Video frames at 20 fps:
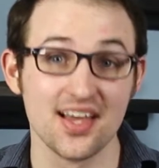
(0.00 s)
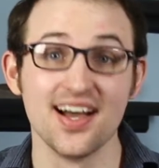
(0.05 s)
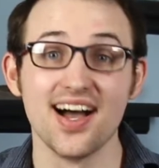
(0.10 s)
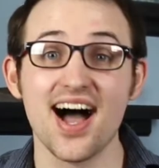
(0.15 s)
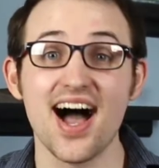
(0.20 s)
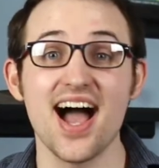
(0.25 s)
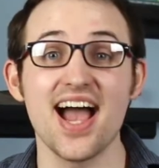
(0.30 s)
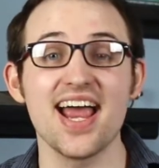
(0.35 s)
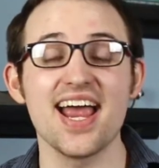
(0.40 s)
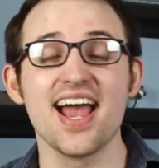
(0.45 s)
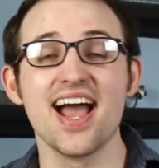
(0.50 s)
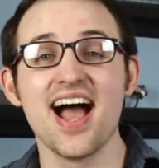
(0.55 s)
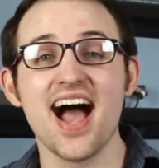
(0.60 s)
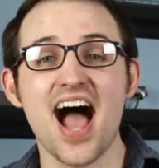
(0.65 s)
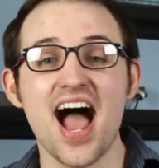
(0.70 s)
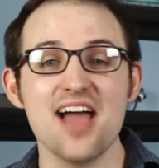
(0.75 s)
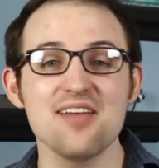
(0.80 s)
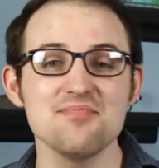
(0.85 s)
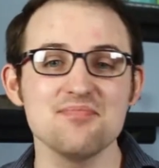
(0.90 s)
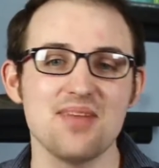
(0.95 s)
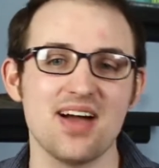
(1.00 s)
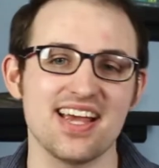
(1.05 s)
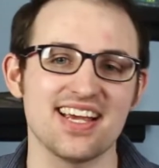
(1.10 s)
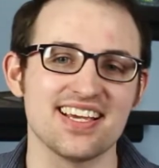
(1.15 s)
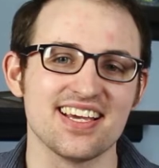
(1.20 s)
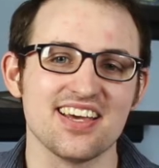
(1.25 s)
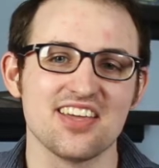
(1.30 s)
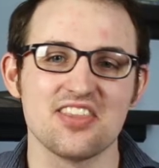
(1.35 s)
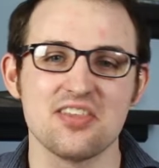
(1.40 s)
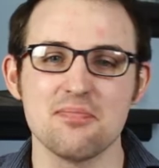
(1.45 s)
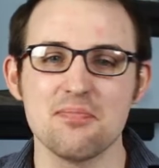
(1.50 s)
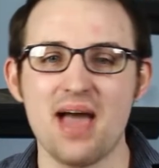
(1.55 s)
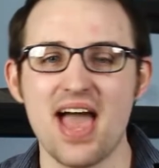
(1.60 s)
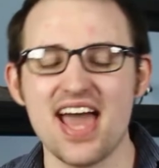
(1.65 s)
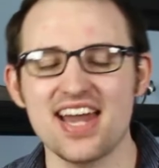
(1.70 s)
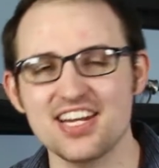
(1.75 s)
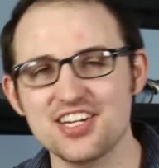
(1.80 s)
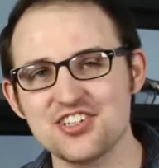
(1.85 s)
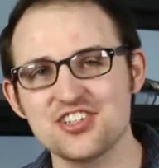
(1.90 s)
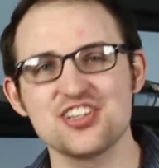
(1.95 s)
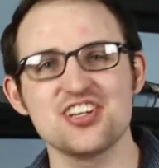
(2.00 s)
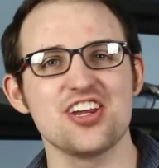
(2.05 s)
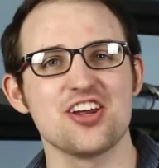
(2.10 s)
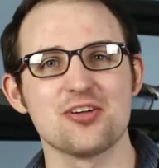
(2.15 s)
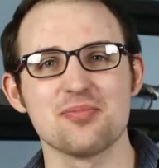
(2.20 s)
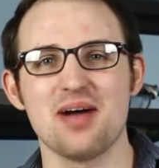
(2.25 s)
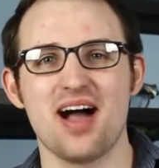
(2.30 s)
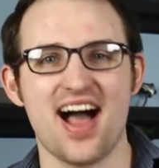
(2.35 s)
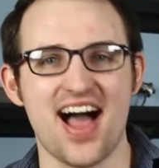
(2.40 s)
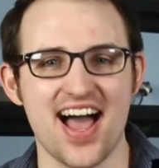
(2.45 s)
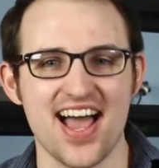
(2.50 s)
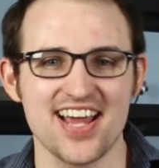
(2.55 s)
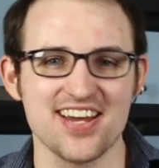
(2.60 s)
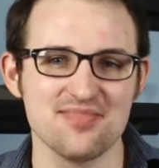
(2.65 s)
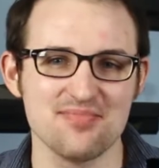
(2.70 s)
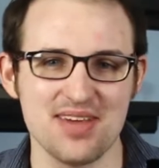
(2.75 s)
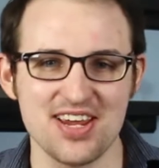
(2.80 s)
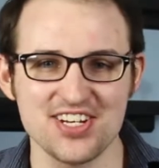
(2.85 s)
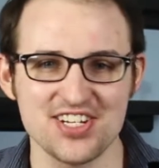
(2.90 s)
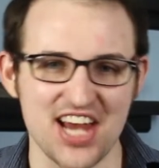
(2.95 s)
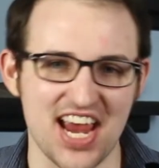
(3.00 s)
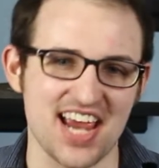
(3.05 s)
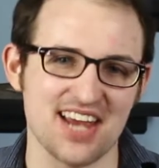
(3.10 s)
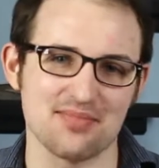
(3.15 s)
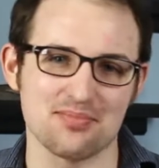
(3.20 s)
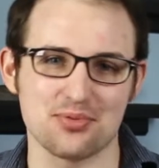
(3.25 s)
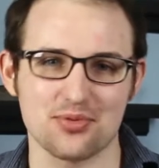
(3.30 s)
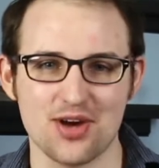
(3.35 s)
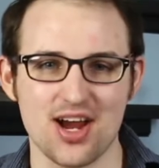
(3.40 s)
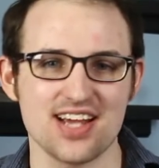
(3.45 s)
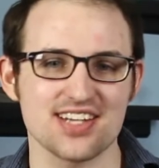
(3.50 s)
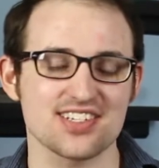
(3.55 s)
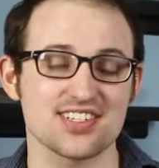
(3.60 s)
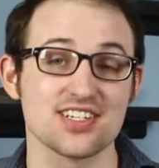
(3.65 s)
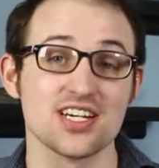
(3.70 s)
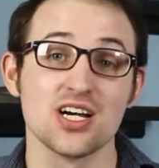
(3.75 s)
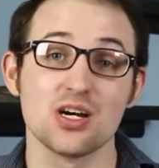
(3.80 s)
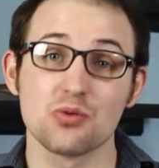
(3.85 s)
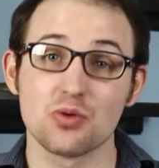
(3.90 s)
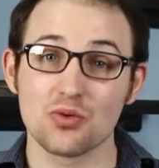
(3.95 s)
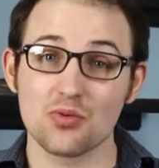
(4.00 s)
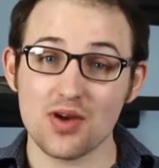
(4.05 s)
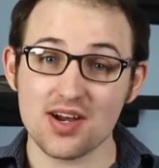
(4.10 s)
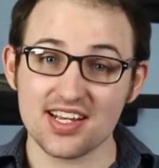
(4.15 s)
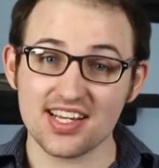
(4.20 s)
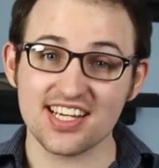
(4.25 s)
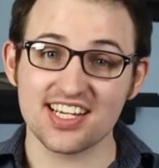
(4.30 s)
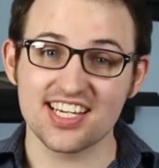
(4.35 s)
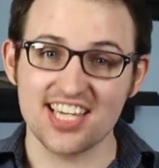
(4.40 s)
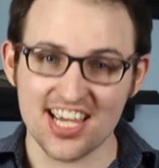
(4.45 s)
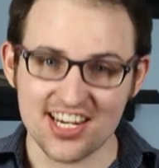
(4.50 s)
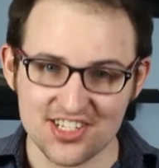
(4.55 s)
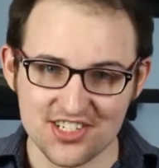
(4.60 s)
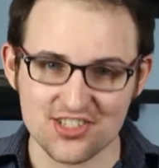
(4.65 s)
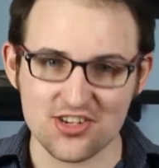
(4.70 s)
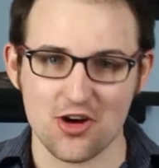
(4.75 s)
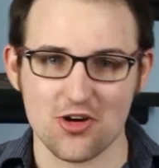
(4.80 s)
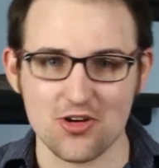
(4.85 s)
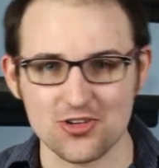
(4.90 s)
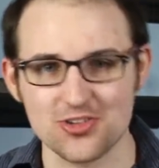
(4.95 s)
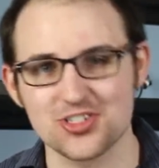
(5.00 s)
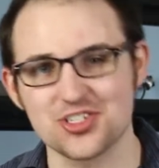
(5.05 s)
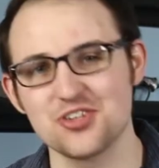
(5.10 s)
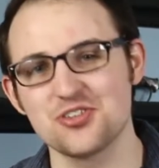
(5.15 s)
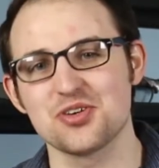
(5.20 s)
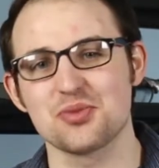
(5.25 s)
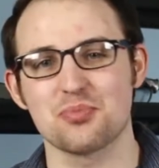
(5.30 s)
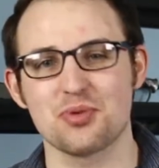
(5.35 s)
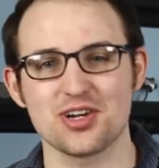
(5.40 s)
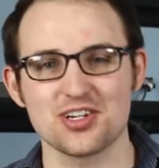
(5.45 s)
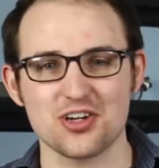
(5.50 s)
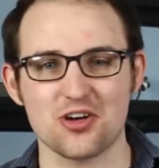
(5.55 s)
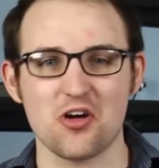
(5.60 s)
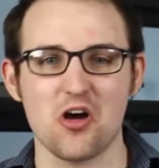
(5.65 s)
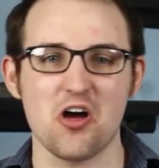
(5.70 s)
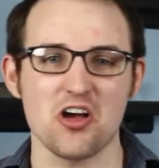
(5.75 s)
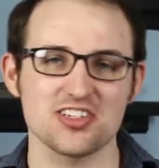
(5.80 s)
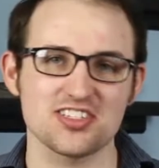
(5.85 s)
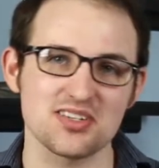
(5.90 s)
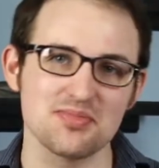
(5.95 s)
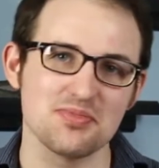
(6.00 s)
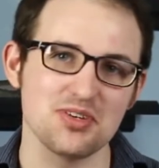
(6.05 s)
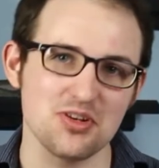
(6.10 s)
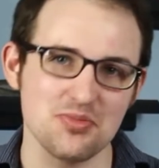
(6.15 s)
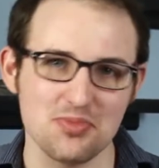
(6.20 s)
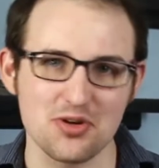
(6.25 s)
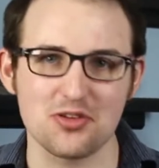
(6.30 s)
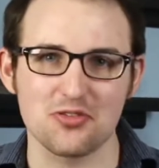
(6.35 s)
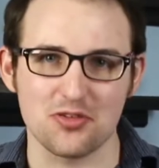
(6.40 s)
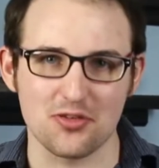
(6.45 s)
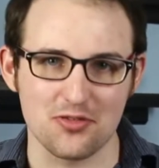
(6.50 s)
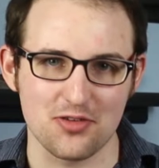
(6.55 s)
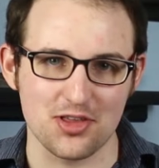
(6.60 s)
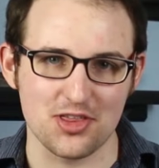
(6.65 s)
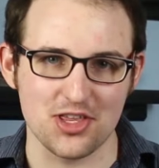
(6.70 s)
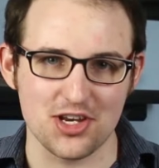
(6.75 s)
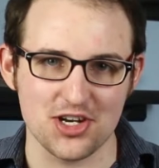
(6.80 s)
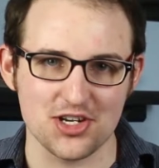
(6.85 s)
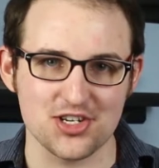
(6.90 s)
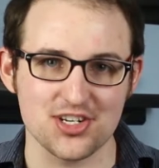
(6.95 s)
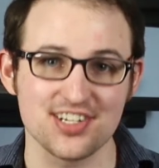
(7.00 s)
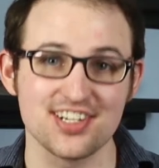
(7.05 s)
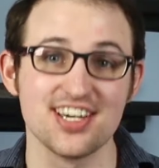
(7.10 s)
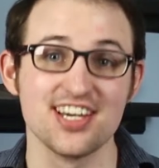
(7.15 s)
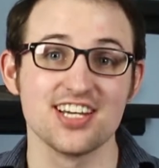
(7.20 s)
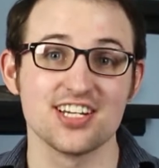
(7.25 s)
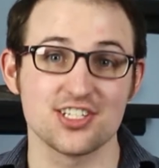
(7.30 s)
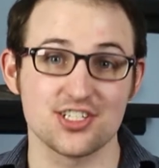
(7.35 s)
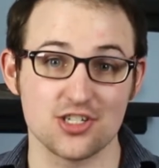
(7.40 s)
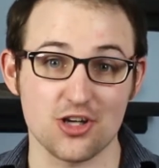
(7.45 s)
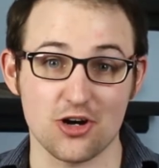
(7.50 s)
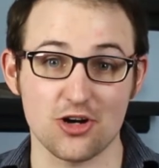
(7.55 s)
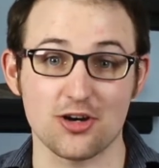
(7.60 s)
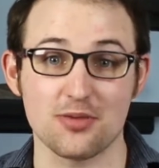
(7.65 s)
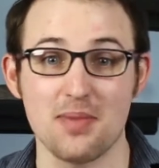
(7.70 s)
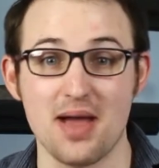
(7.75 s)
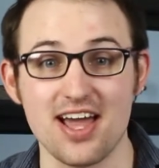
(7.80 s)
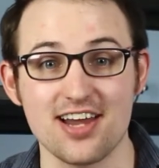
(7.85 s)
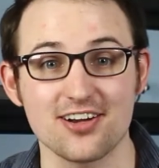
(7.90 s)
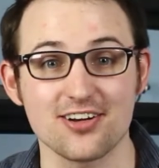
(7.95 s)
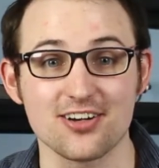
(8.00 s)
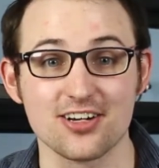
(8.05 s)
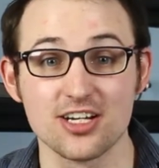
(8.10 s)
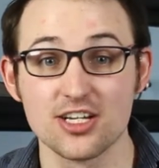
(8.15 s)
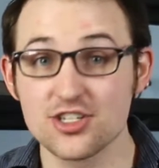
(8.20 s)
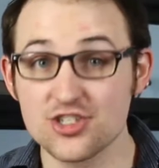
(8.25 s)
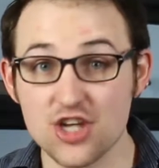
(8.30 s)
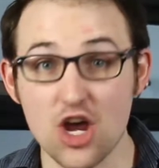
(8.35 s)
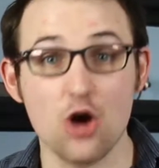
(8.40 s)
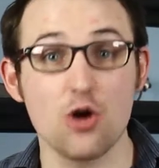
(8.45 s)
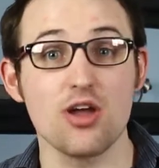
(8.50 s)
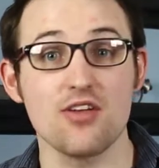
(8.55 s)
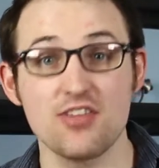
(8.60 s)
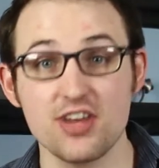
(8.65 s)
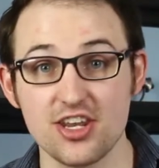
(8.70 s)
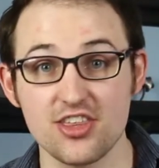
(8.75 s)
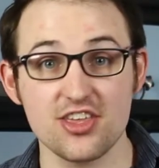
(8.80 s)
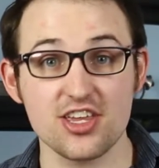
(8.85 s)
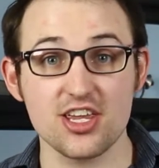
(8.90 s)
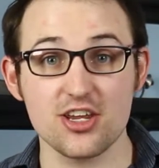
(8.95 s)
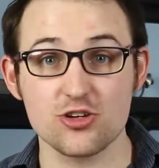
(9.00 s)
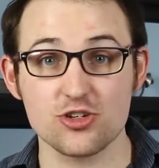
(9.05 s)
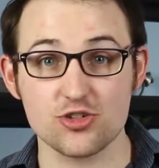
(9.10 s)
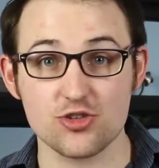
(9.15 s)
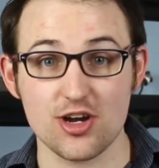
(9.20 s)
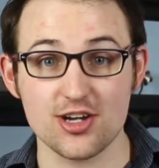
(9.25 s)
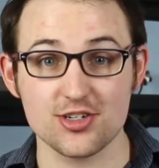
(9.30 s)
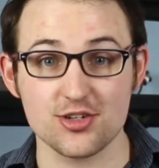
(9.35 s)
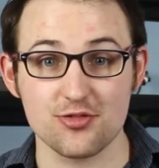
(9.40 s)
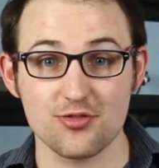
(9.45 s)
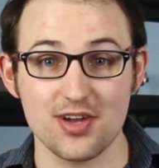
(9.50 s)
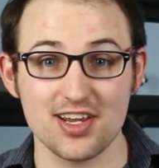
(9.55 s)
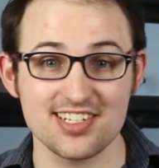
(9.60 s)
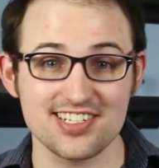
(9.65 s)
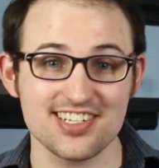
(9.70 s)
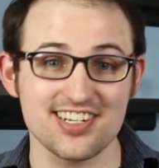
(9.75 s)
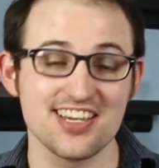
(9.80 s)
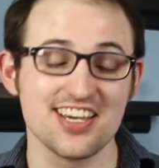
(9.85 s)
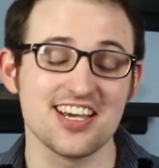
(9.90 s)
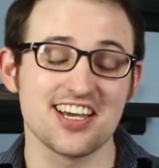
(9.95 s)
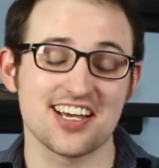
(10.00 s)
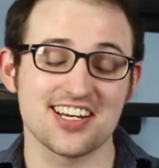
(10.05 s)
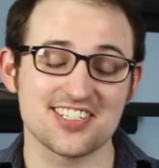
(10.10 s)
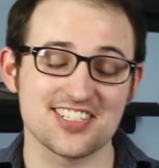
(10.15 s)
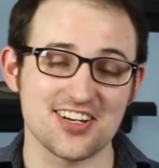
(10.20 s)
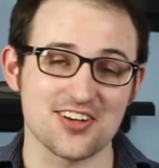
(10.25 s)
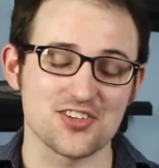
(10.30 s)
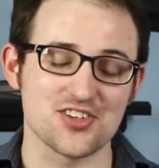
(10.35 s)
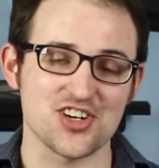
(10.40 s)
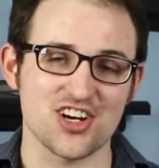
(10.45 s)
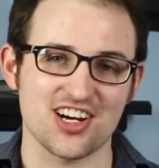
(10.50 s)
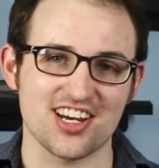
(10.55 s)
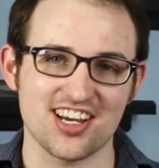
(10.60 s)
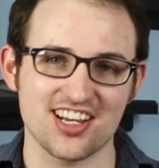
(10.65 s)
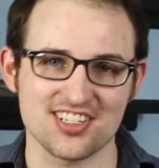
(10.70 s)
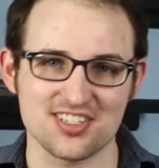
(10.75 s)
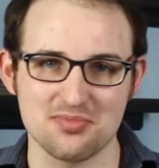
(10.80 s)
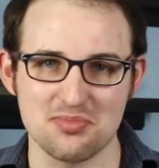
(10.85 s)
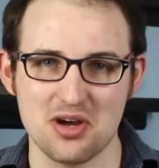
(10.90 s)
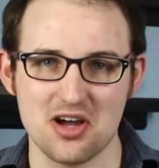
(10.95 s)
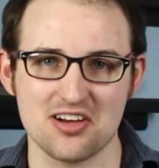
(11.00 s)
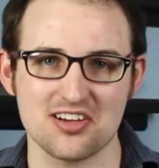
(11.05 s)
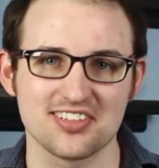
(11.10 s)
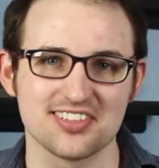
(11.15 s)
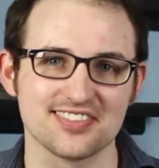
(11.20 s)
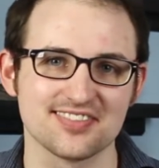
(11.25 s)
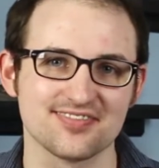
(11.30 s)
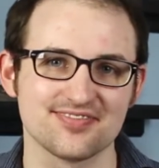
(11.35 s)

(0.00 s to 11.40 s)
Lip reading: Hi, I'm Mike, the mad engineer behind Mage Hand Press. We're running a Kickstarter soon to print our awesome new book for 5th edition, Dark Matter. So, if anything here strikes your fancy, consider chucking us a buck.